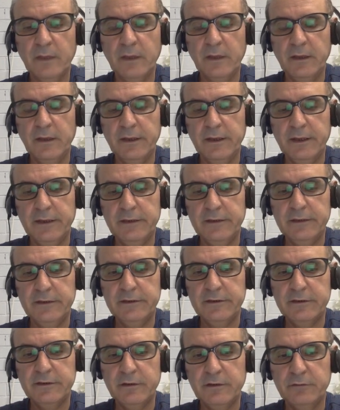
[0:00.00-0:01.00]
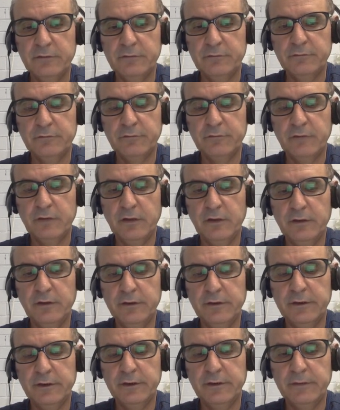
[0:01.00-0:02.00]
That is how you
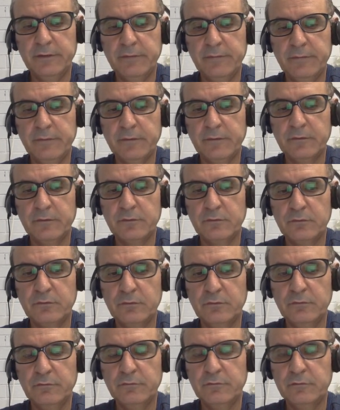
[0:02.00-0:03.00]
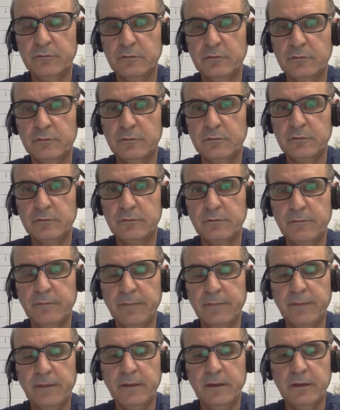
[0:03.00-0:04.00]
find the rule for
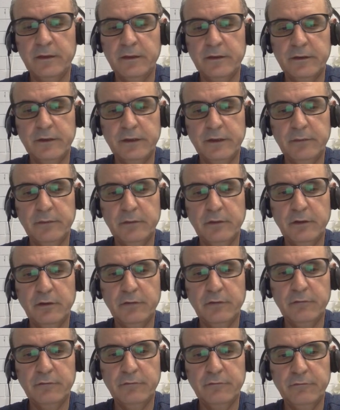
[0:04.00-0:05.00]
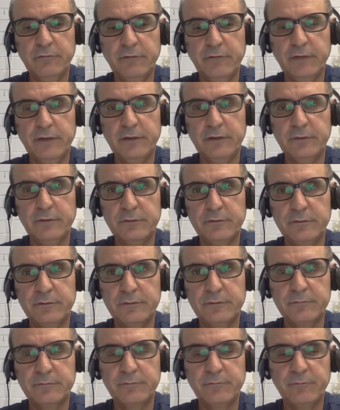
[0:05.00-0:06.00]
table of values.